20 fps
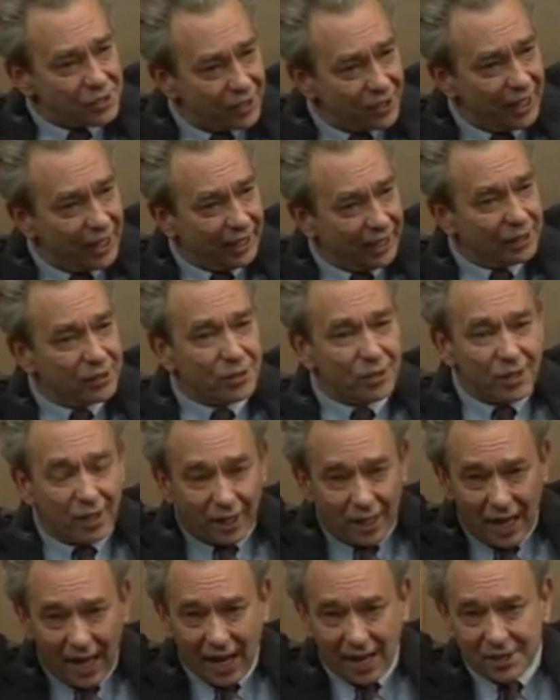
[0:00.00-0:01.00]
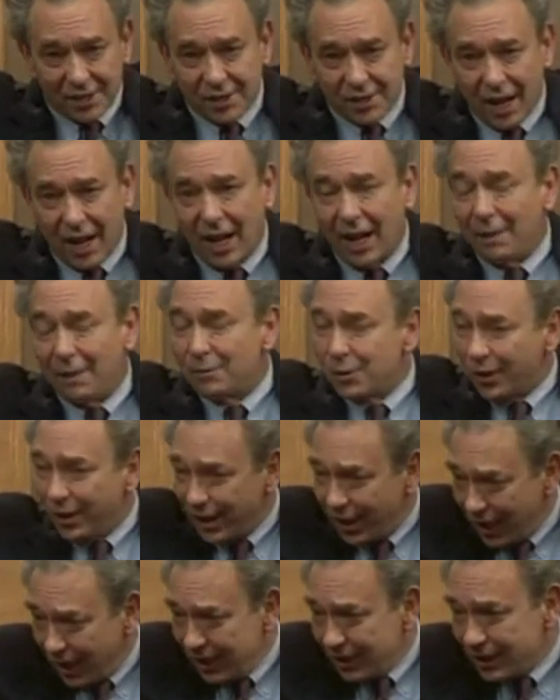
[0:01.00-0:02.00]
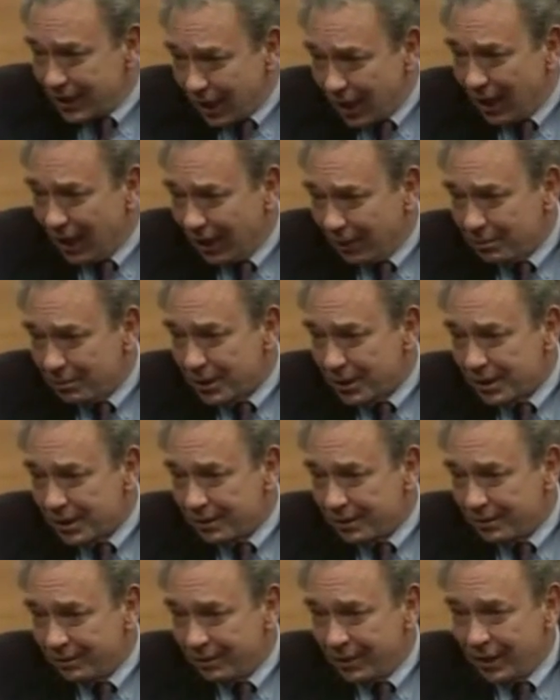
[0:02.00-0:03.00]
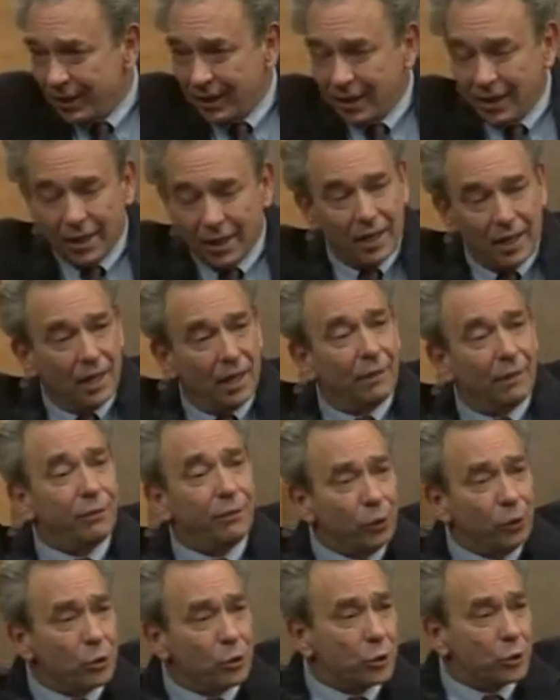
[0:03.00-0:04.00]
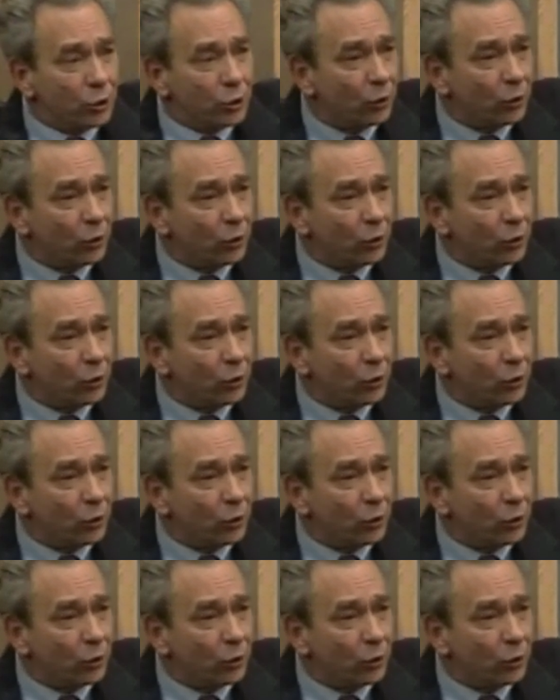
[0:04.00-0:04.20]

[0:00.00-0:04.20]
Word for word: things or the last times or the end times, a future